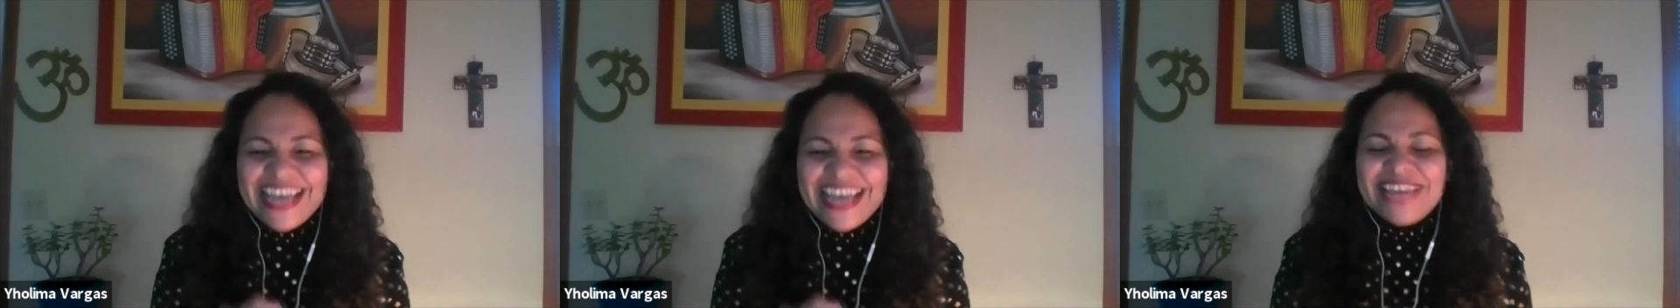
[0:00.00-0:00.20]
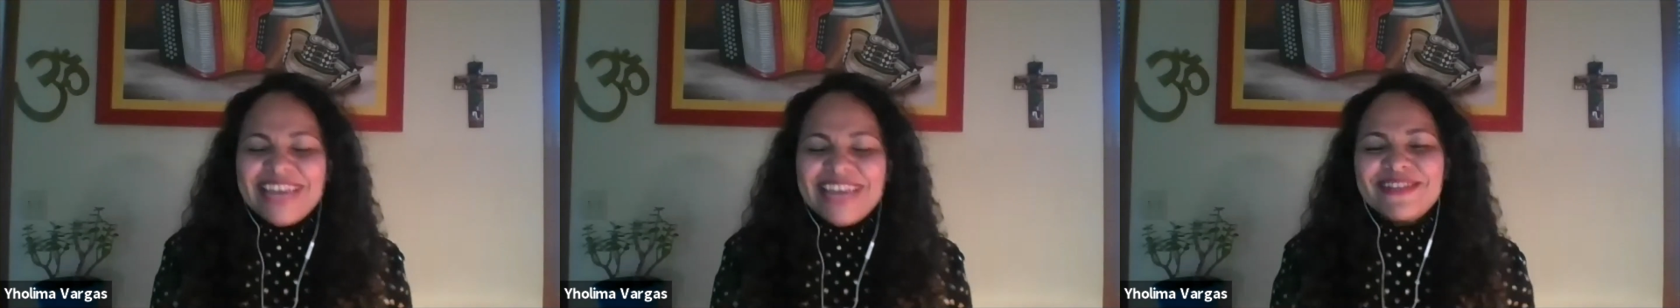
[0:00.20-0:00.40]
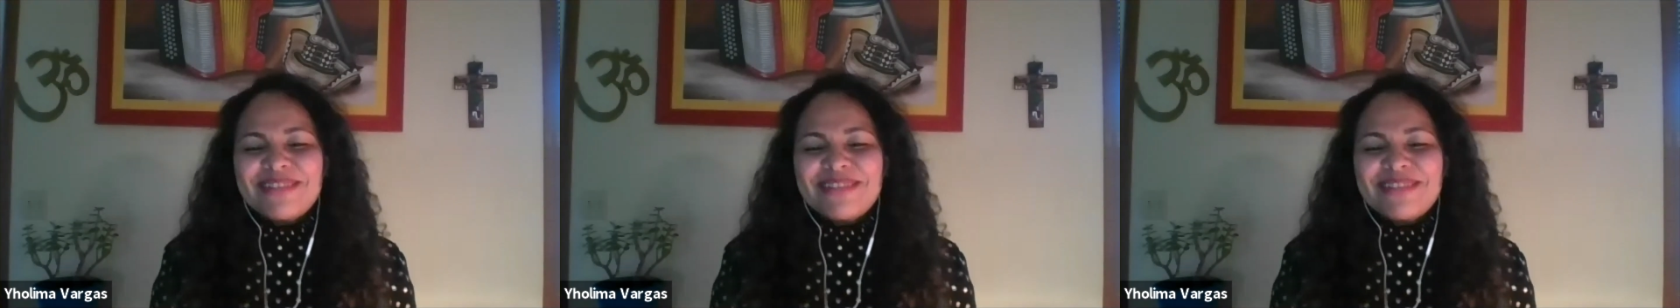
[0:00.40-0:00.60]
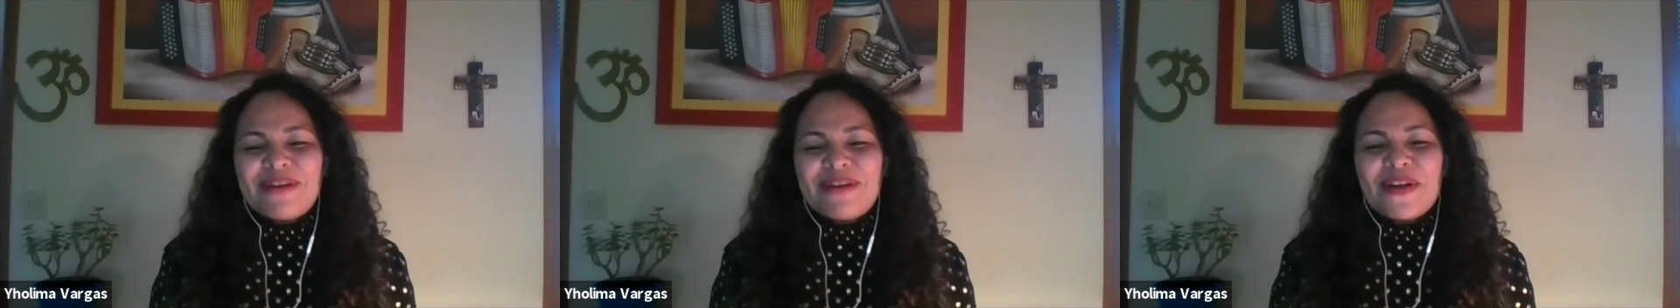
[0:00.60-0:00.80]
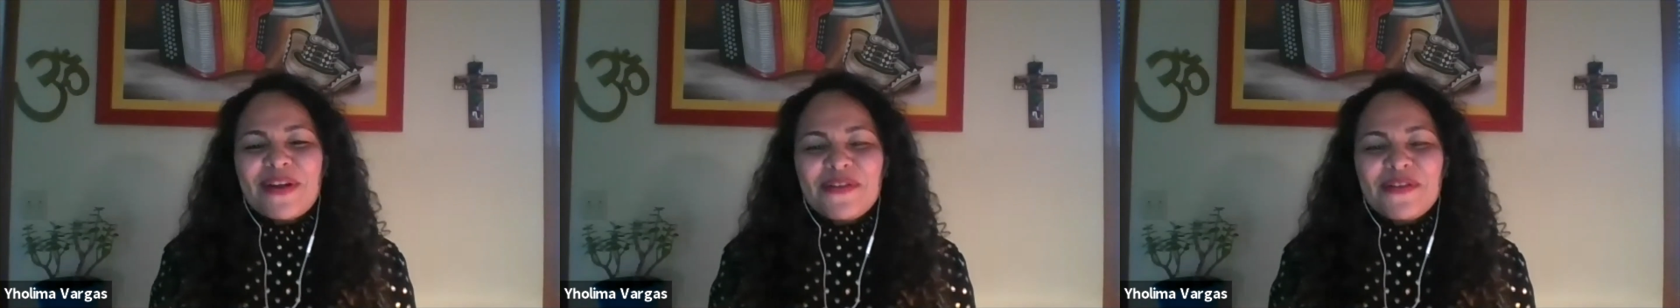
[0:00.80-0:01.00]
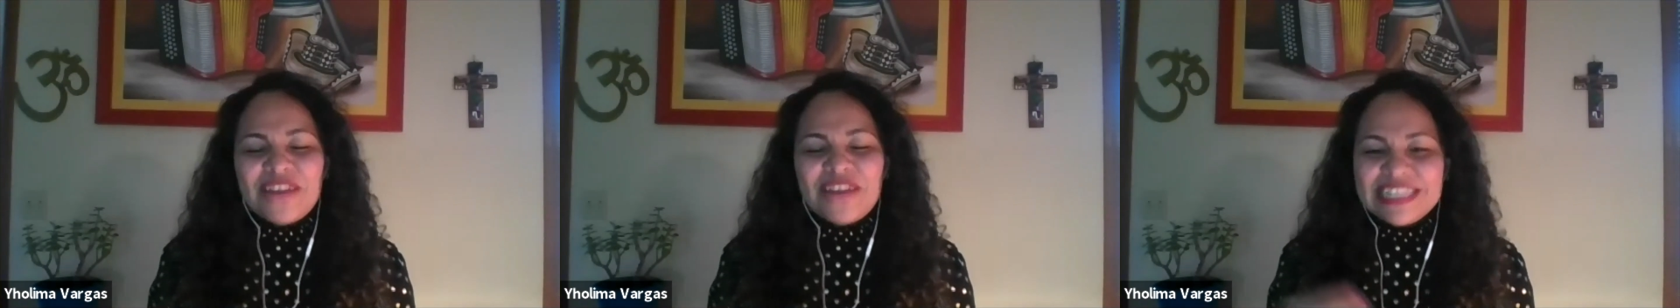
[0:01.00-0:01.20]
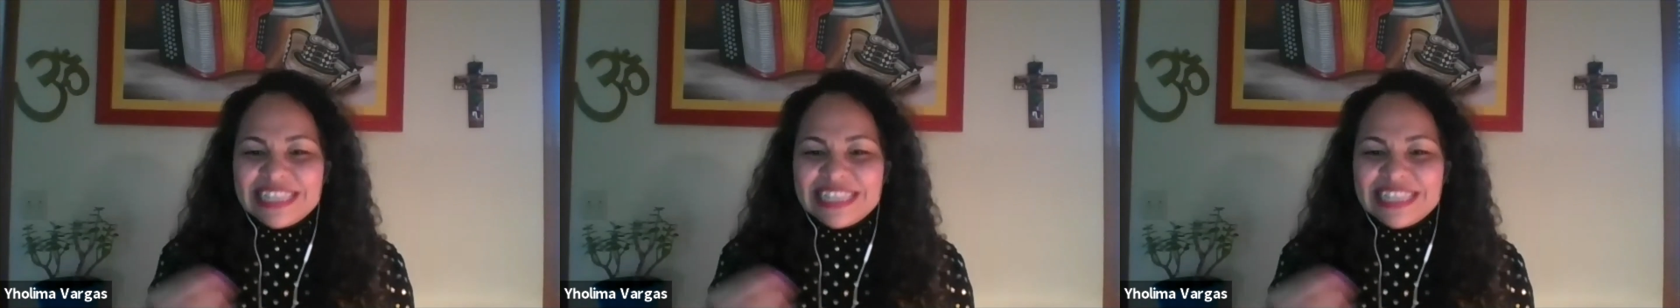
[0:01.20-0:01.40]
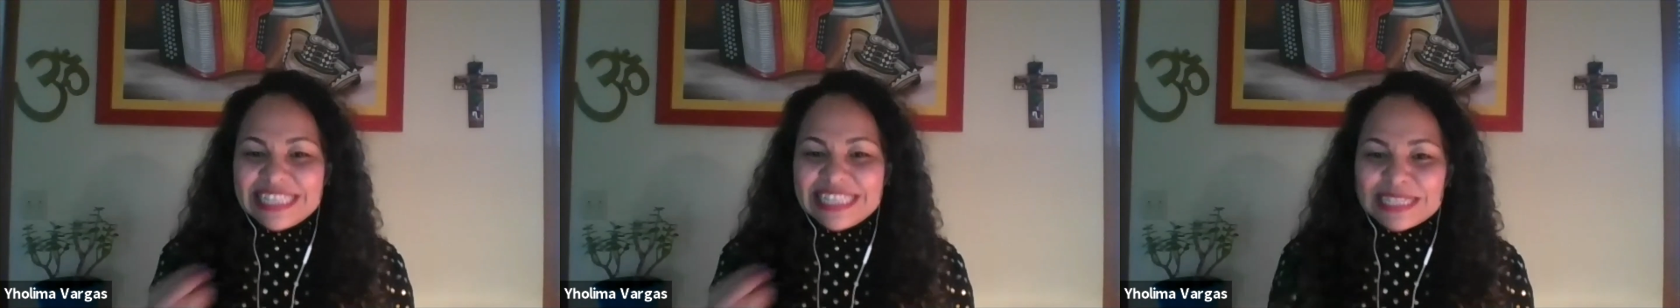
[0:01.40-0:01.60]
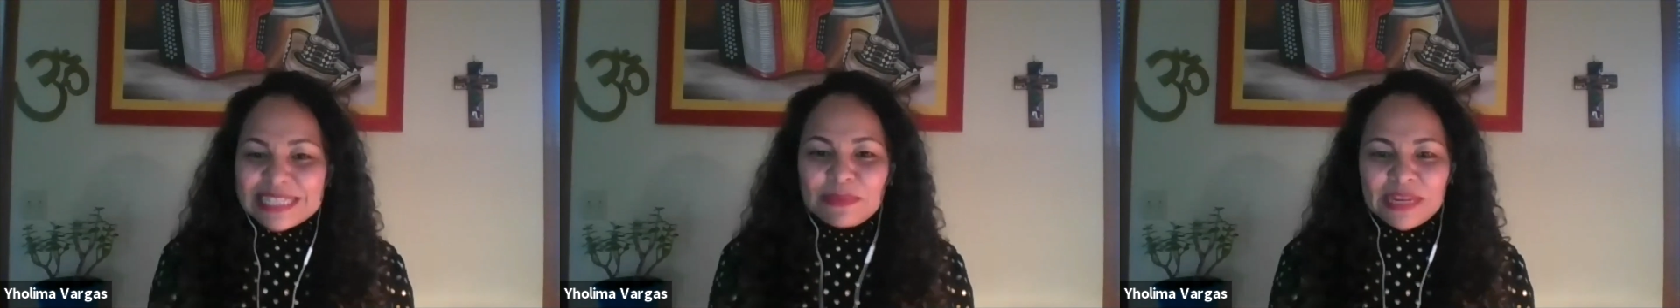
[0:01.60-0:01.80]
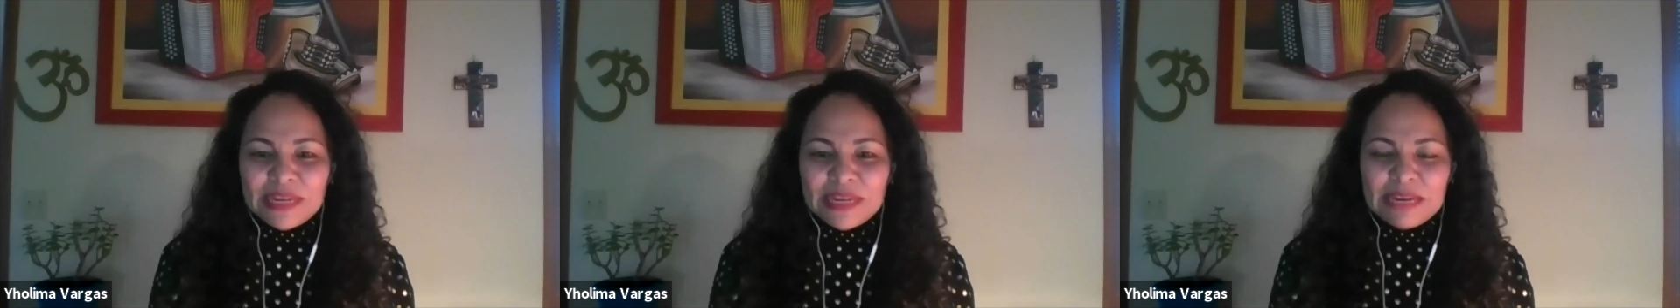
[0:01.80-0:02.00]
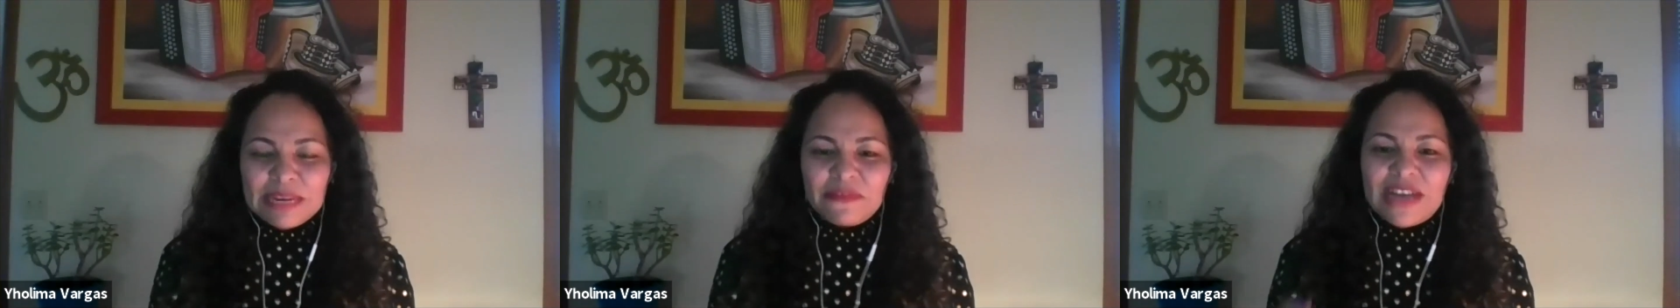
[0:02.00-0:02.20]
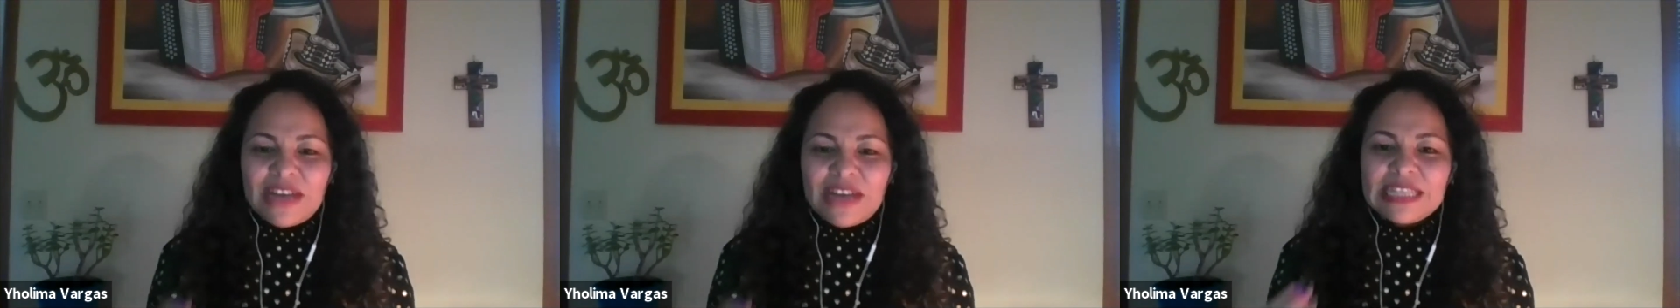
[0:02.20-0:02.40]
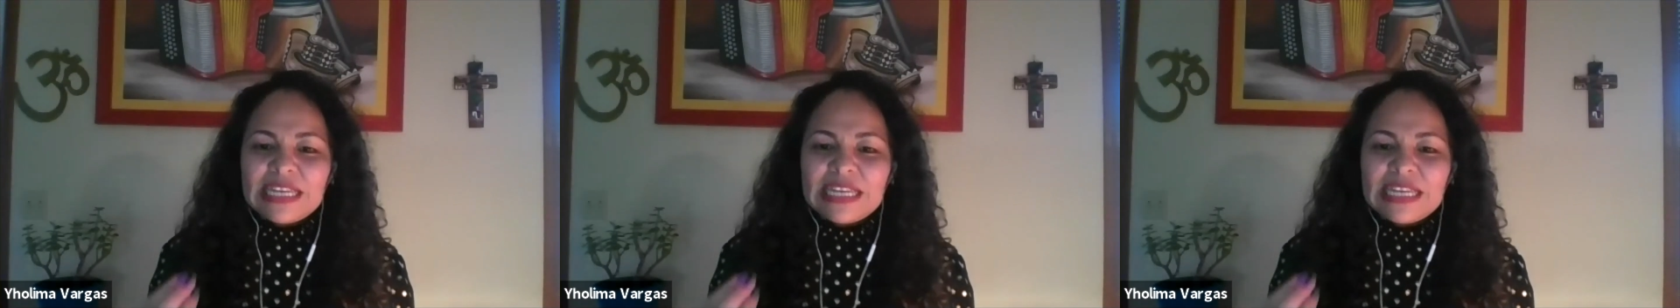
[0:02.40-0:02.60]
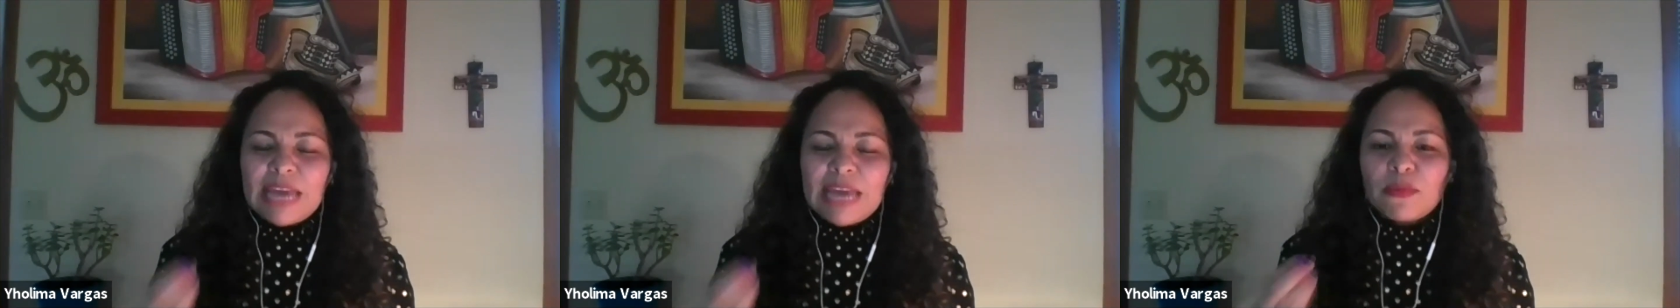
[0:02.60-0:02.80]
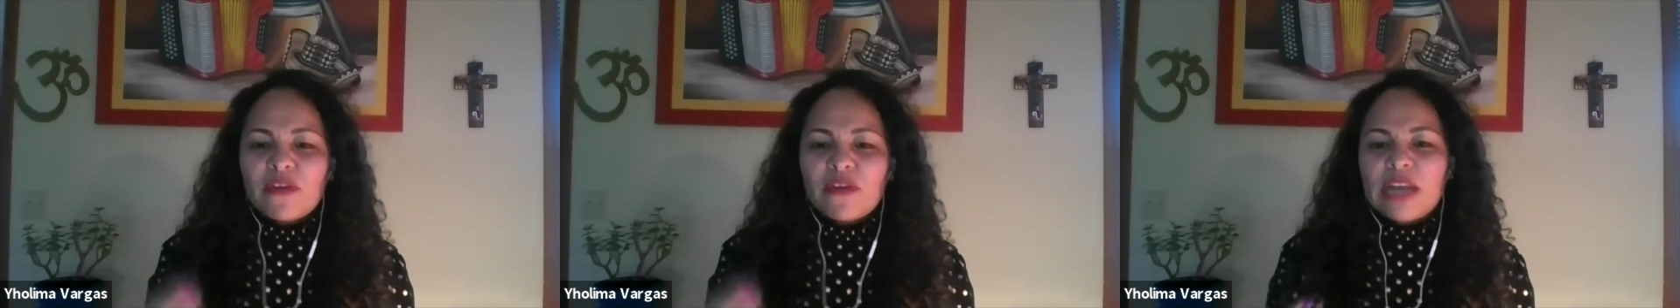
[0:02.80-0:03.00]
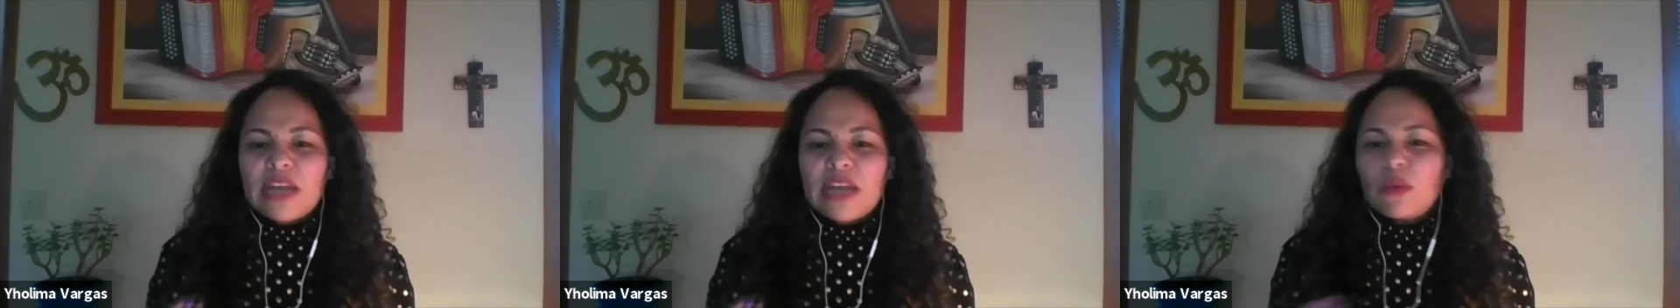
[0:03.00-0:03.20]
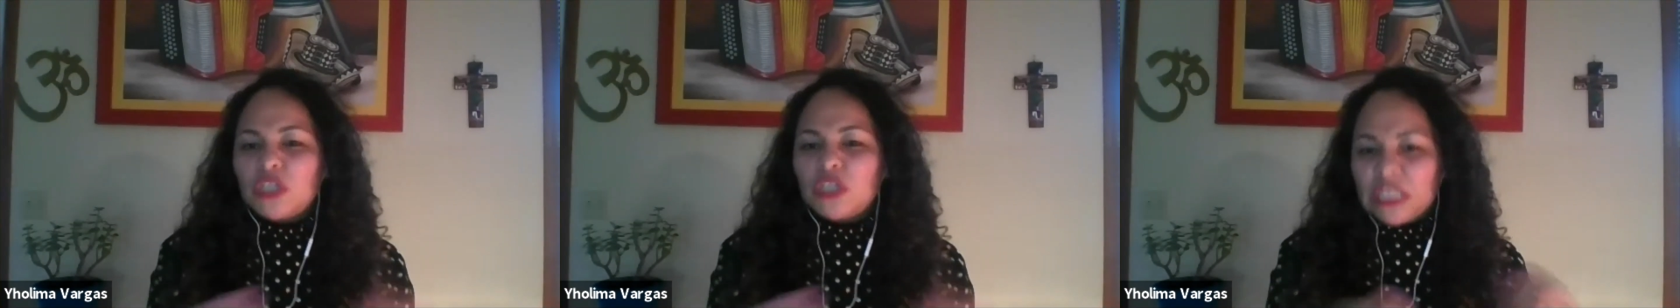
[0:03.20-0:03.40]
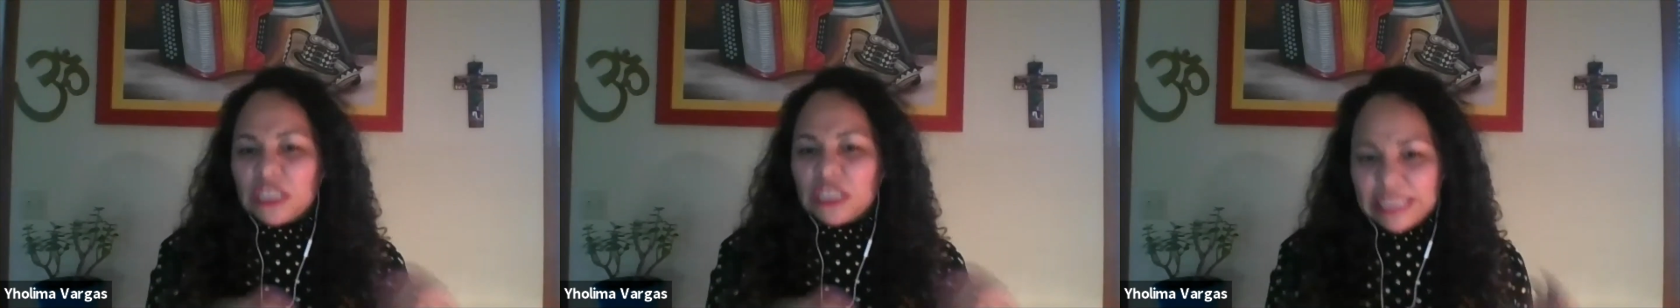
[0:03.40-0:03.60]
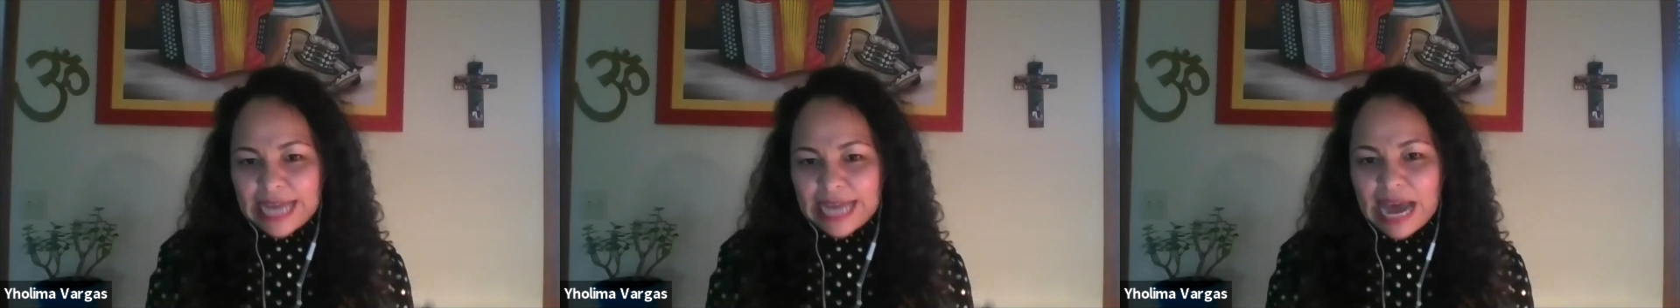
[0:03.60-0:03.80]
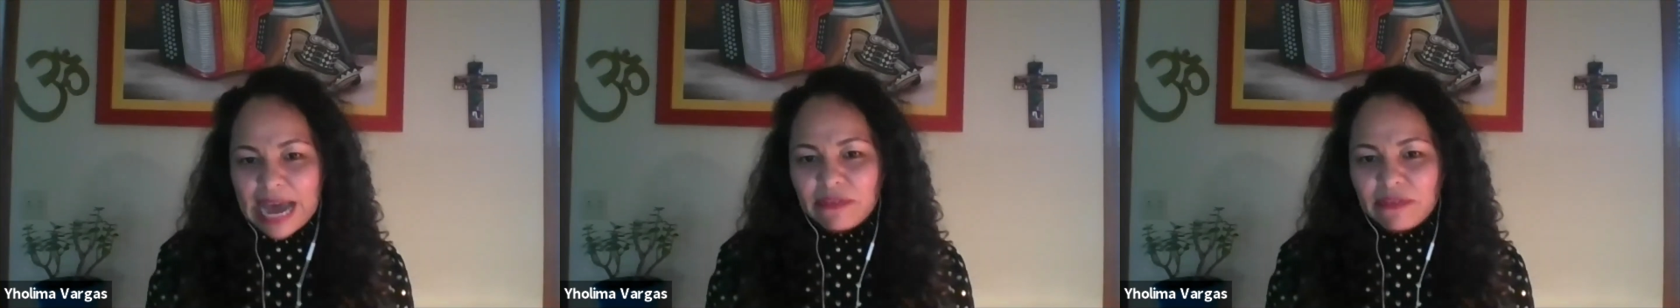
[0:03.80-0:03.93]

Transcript: was about her finding the discipline, finding and providing what she didn't have.